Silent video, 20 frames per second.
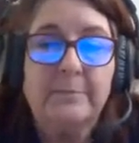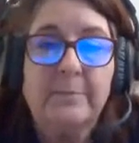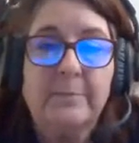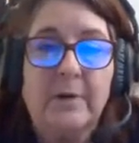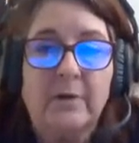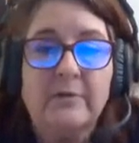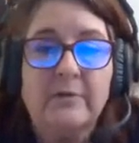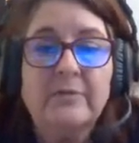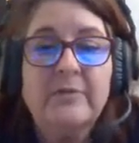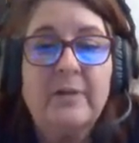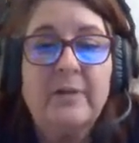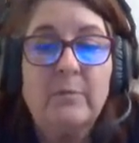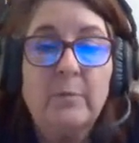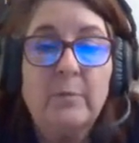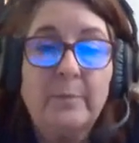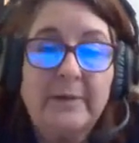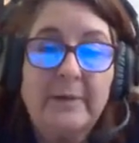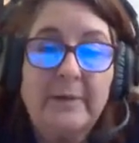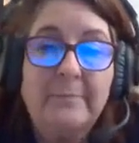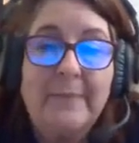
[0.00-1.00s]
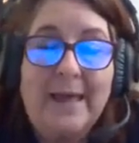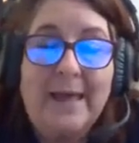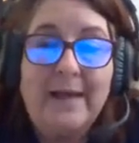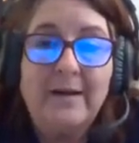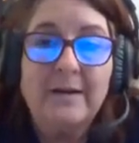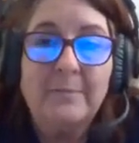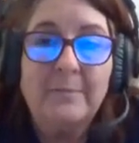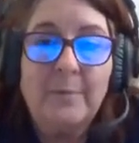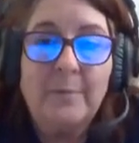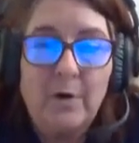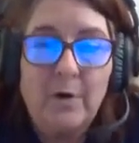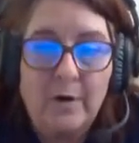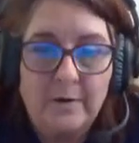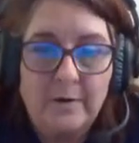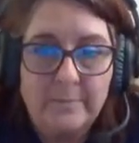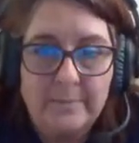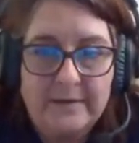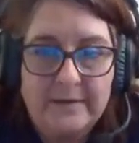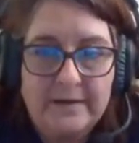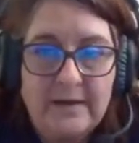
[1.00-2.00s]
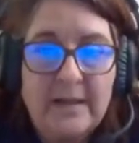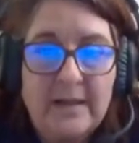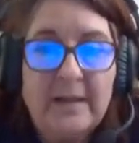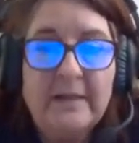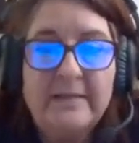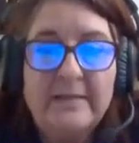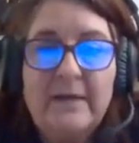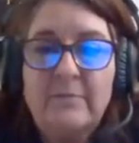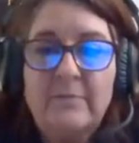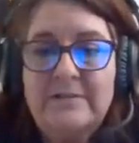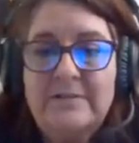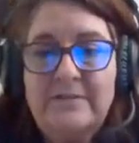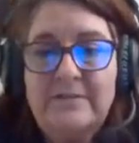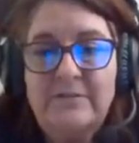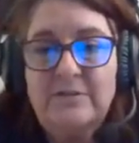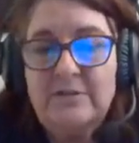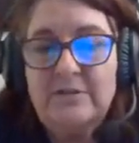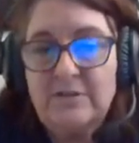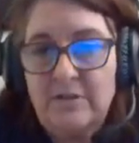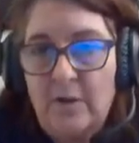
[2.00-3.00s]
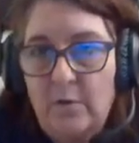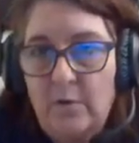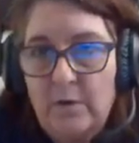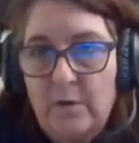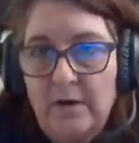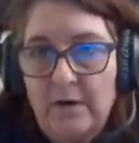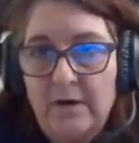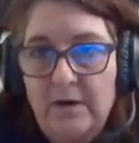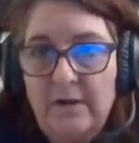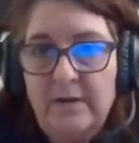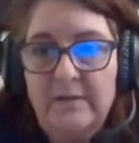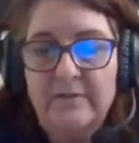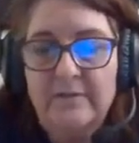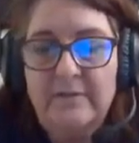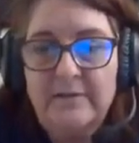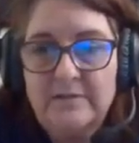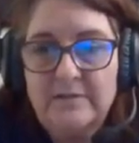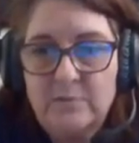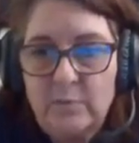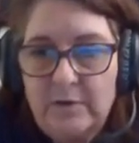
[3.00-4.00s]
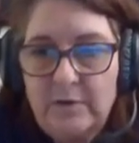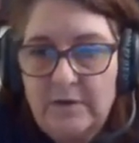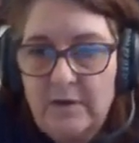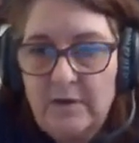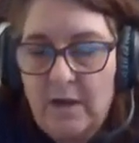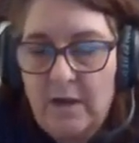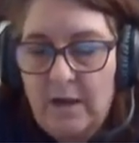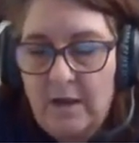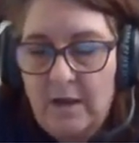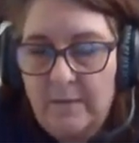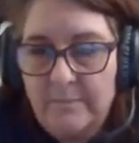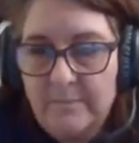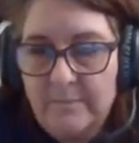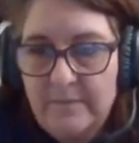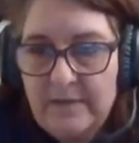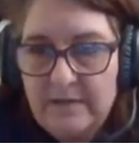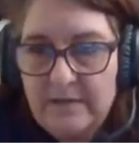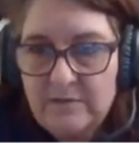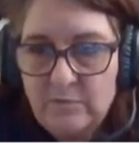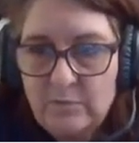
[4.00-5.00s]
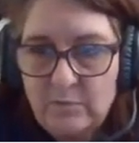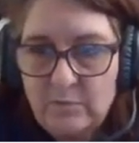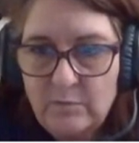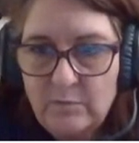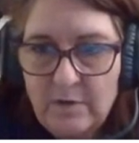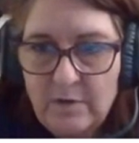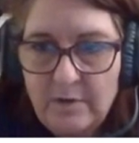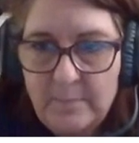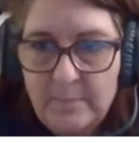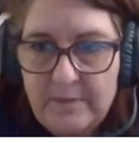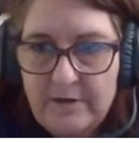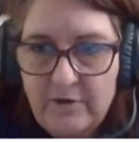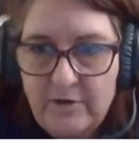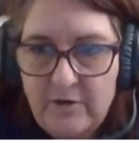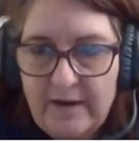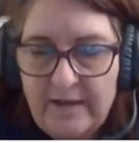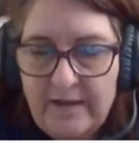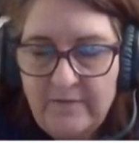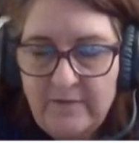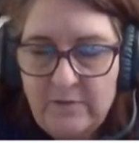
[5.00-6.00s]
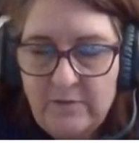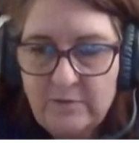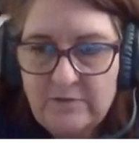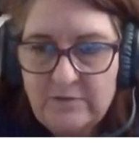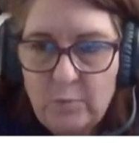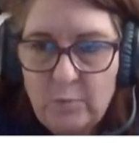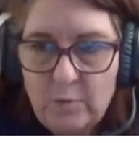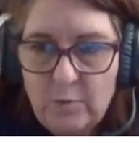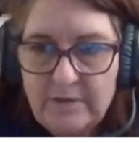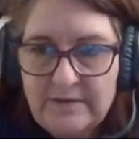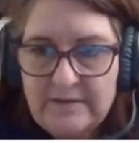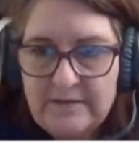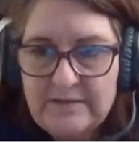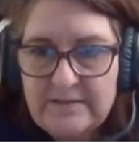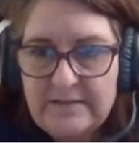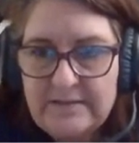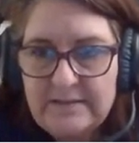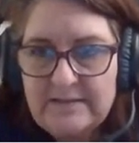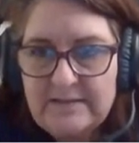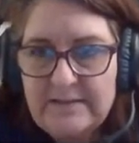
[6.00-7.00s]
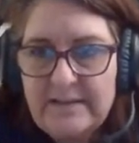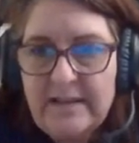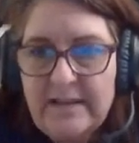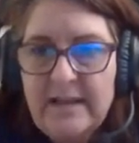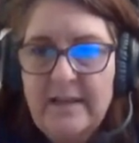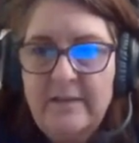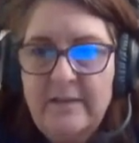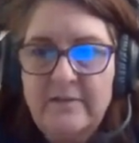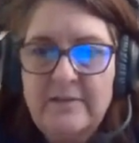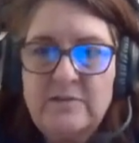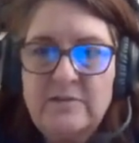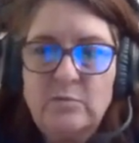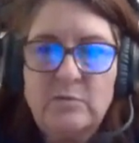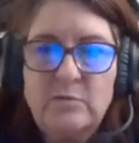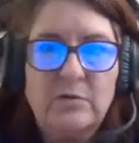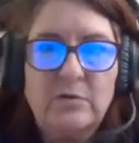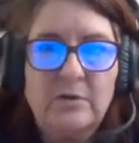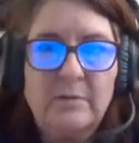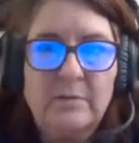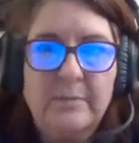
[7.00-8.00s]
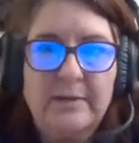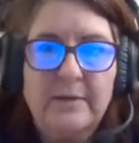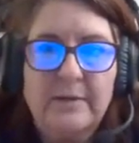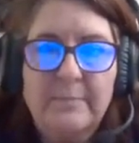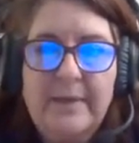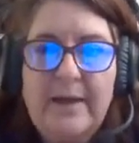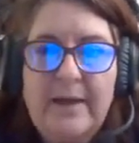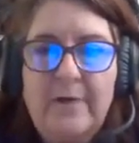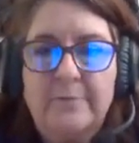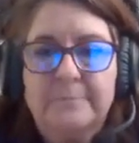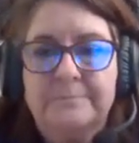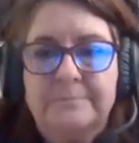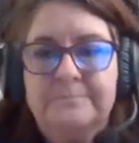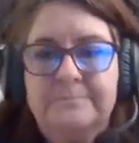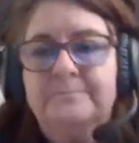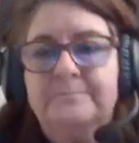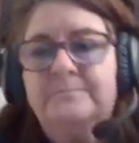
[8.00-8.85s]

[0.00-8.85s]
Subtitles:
impulse that will be a backup heartbeat. That one's even slower. This one up here, your AV was 40 to 60. This one's going to be about